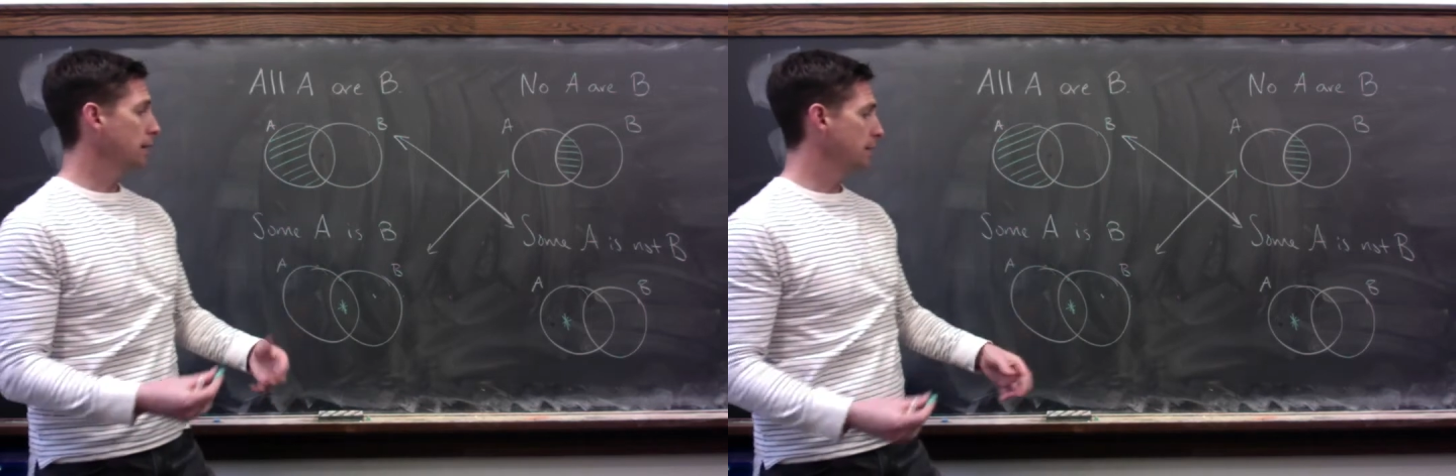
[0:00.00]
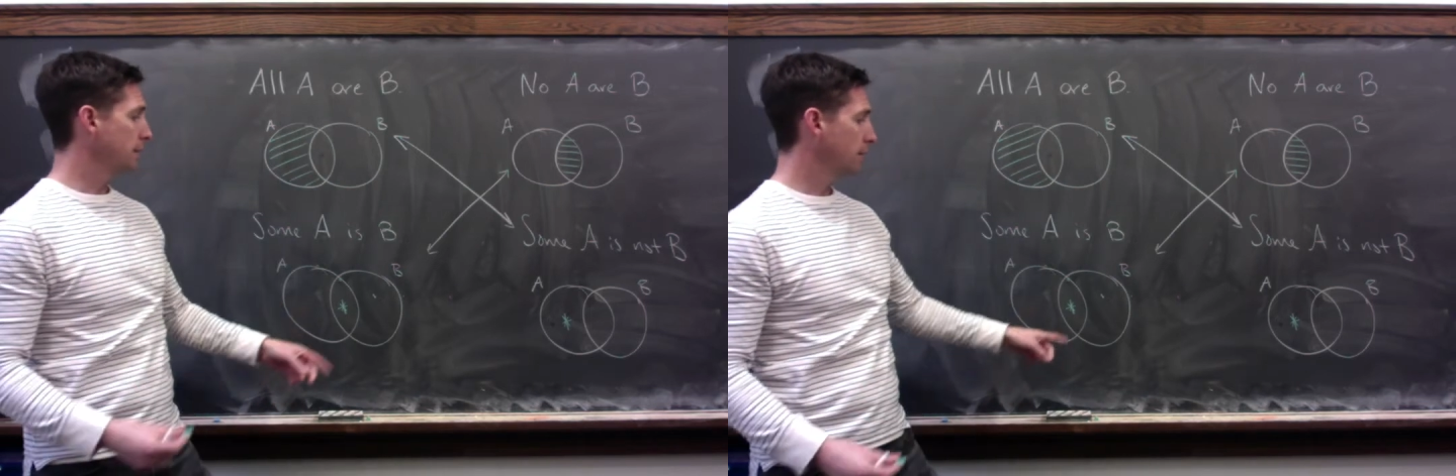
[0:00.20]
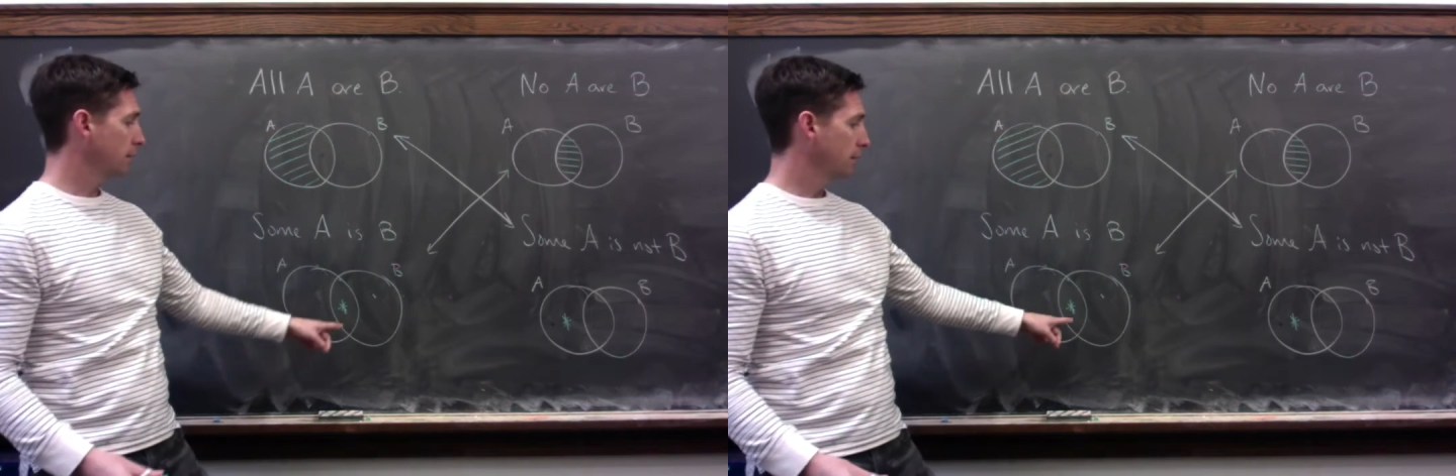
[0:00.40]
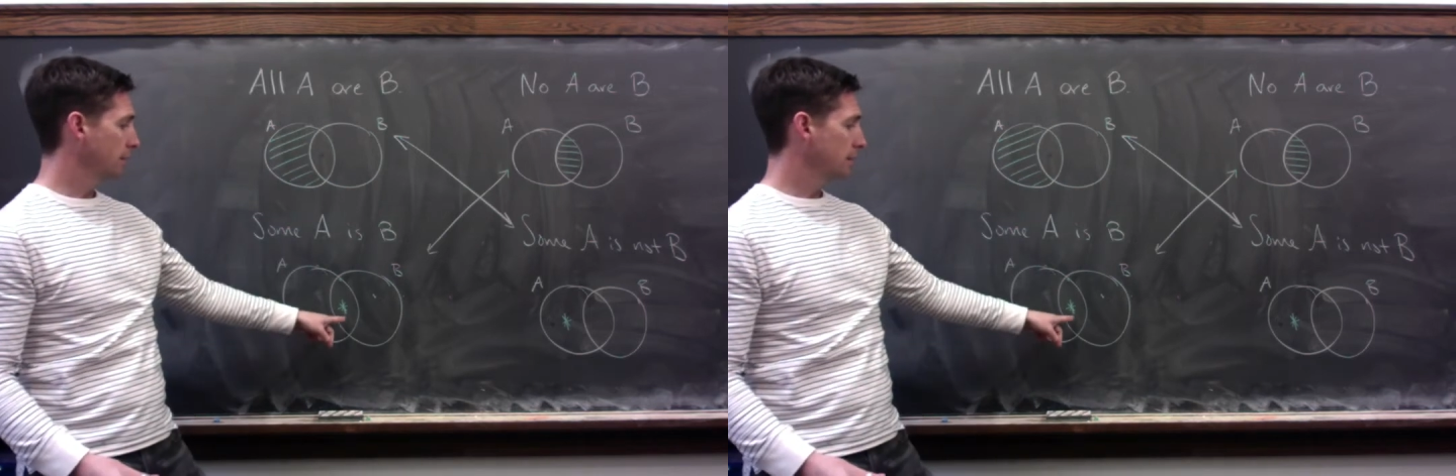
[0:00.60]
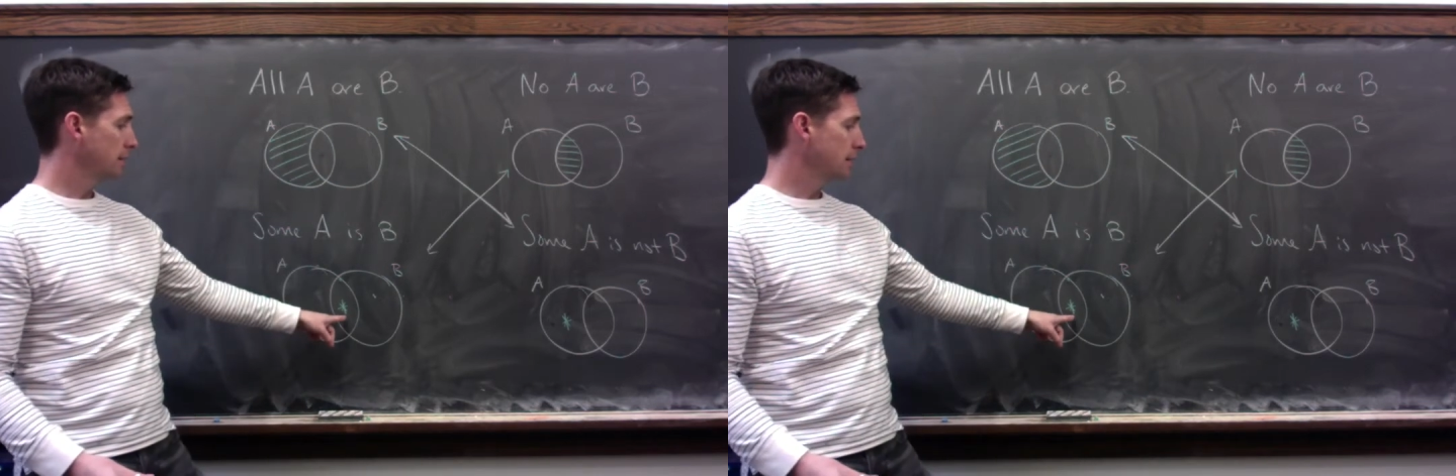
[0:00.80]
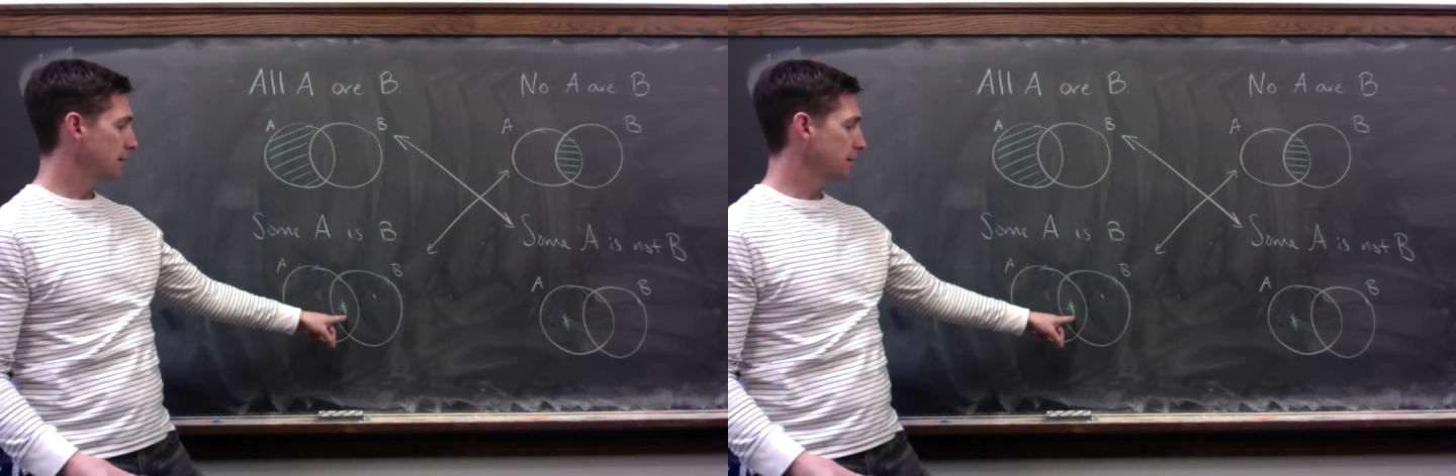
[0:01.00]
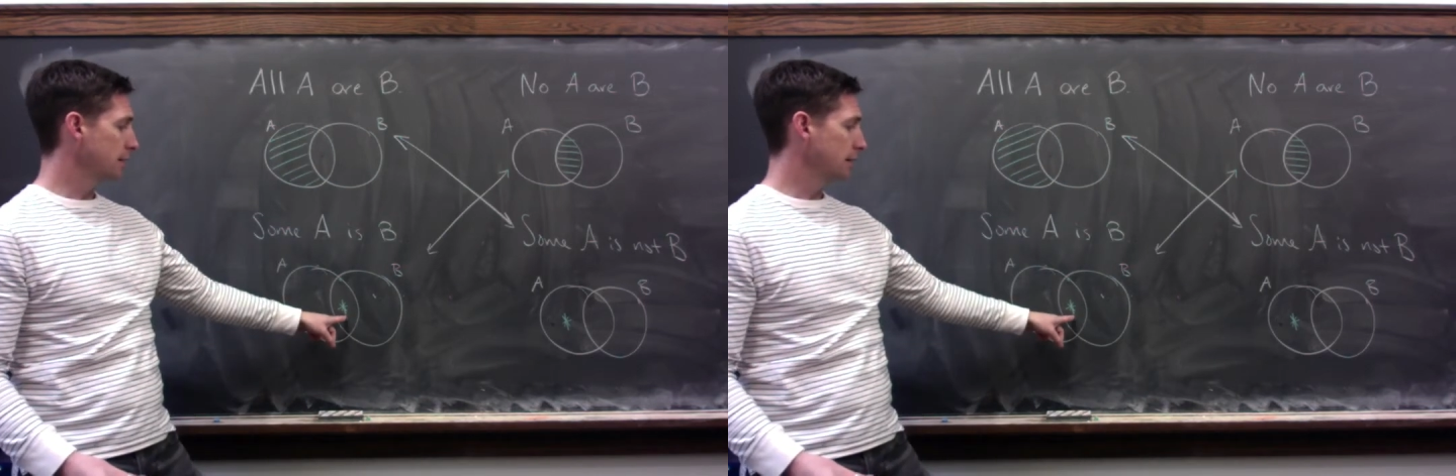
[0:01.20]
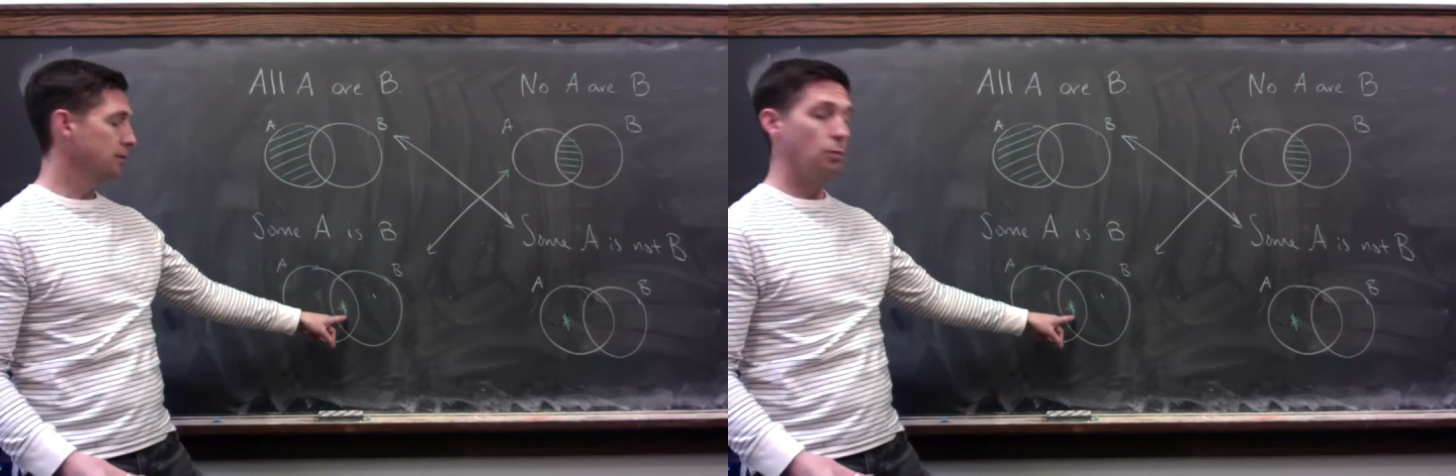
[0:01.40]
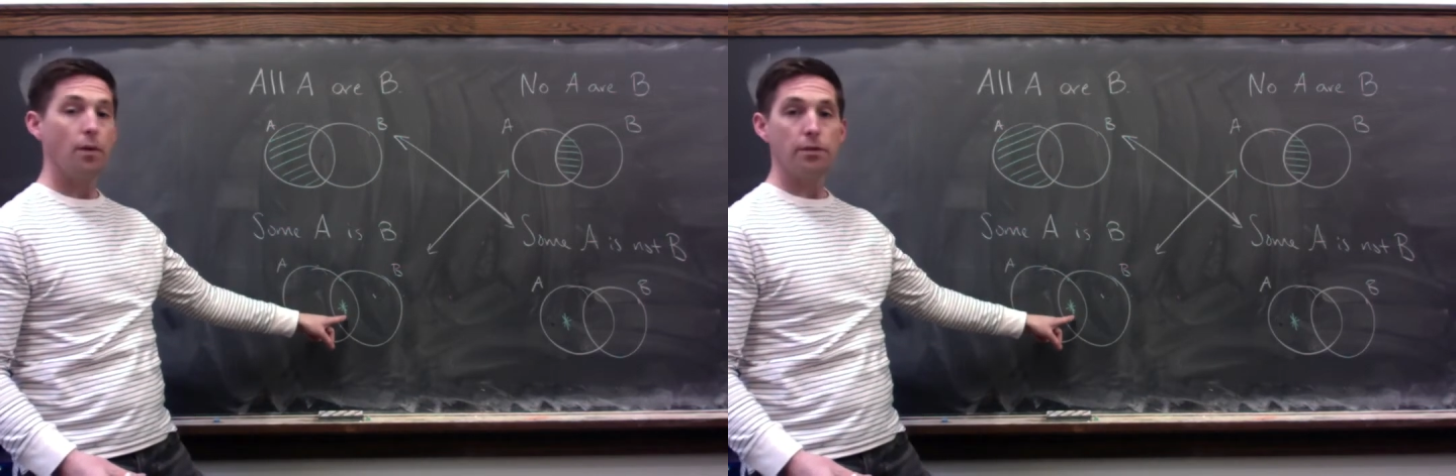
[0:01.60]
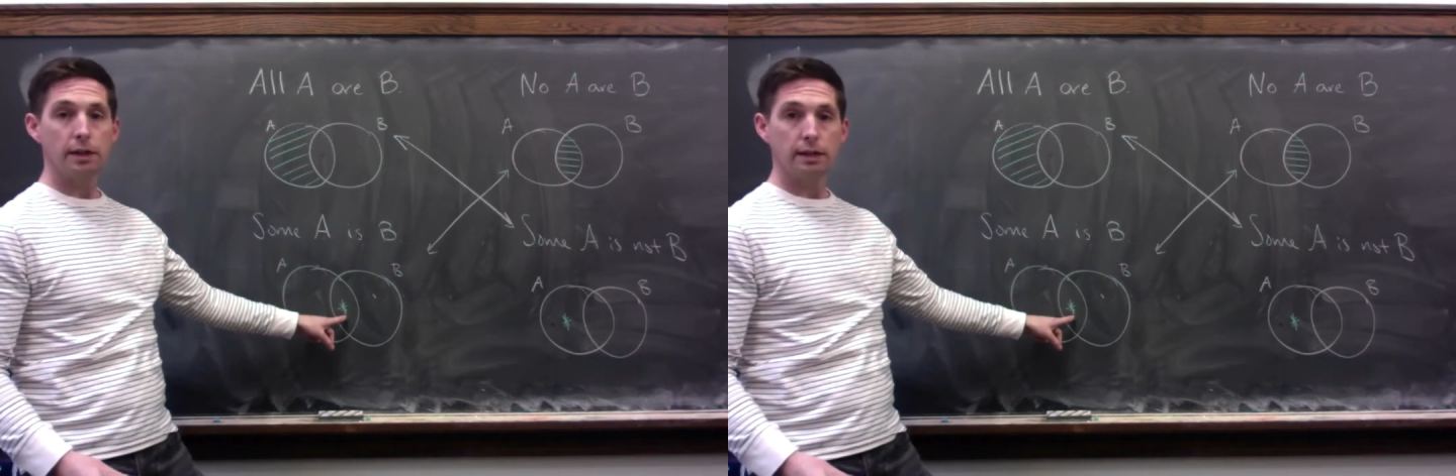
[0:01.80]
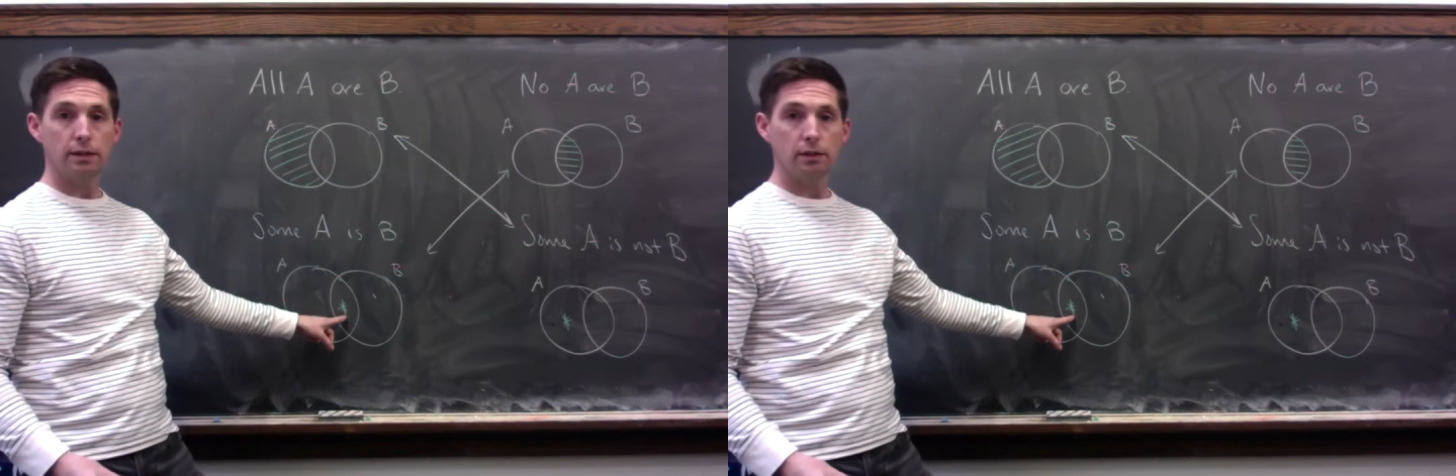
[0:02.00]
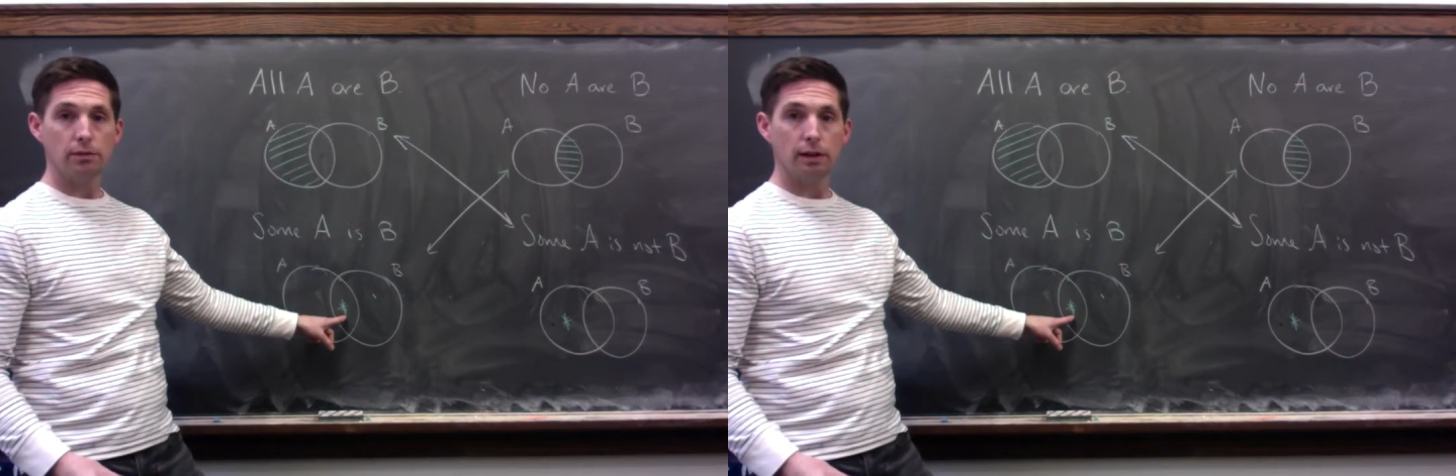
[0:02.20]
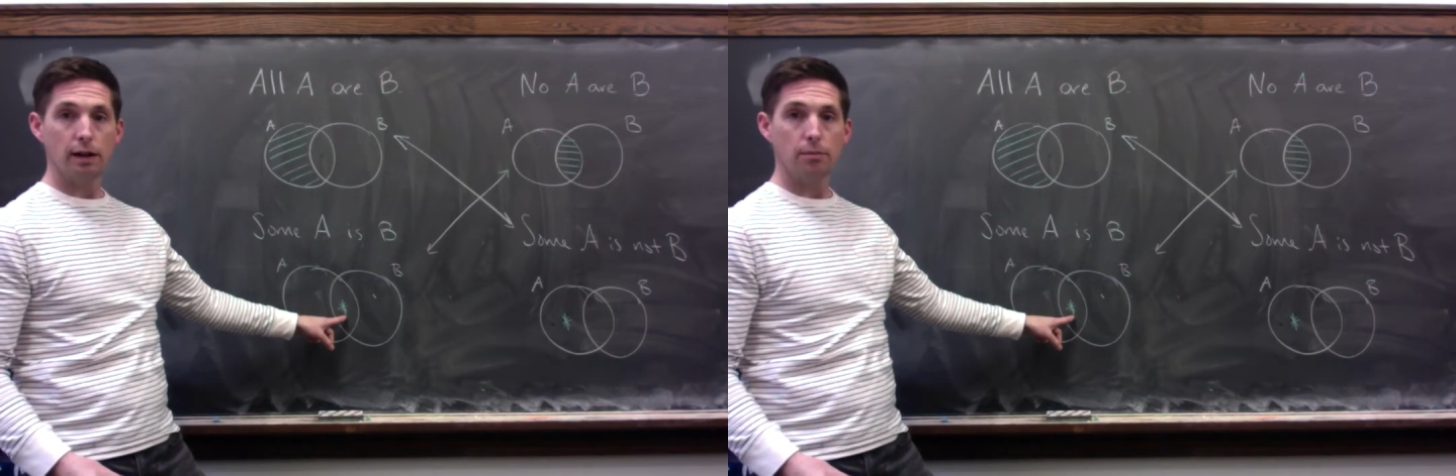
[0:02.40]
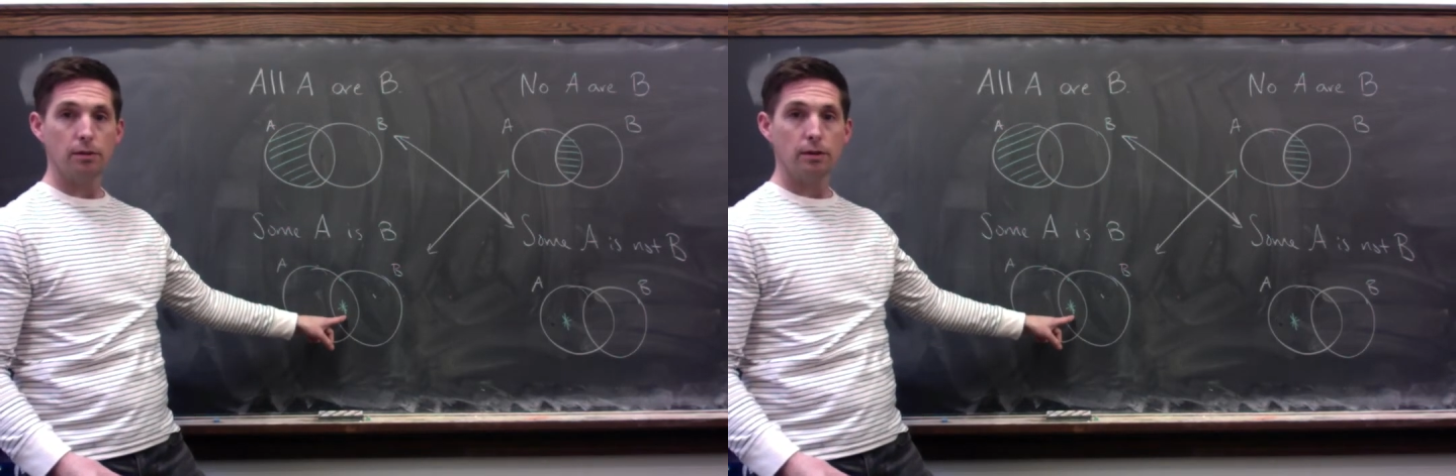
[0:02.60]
B, and this says there's at least one thing in the overlap.